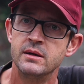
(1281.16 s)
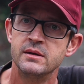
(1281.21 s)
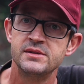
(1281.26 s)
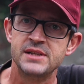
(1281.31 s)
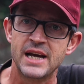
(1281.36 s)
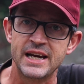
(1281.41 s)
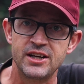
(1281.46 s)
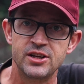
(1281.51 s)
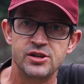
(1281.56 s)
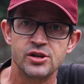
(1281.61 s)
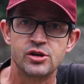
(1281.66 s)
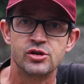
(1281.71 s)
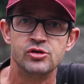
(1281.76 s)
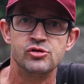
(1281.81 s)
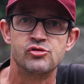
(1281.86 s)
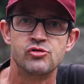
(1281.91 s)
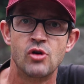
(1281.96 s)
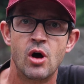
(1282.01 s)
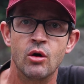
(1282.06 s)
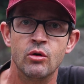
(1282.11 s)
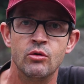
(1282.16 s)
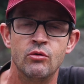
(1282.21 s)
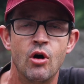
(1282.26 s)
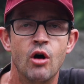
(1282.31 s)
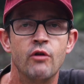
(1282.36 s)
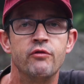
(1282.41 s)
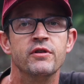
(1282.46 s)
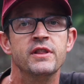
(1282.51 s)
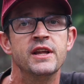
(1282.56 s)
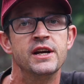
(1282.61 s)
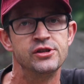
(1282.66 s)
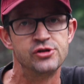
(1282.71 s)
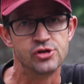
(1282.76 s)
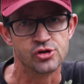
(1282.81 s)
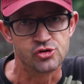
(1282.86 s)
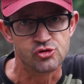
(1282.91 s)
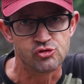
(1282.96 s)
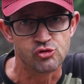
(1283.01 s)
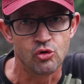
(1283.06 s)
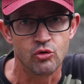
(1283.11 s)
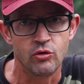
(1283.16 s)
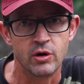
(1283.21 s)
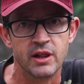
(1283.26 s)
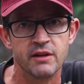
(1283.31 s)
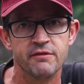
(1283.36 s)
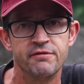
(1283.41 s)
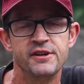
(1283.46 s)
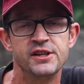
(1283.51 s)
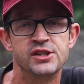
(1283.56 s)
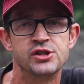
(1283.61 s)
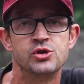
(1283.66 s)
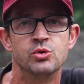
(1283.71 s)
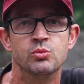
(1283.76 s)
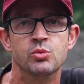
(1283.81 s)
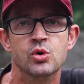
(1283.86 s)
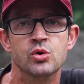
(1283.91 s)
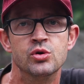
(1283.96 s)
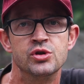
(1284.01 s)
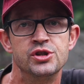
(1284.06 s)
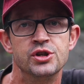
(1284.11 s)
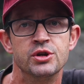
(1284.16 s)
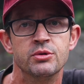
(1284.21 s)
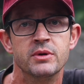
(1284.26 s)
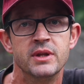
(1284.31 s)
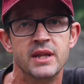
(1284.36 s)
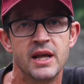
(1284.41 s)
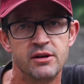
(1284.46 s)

taking the controller off and then just drawing the fish towards you and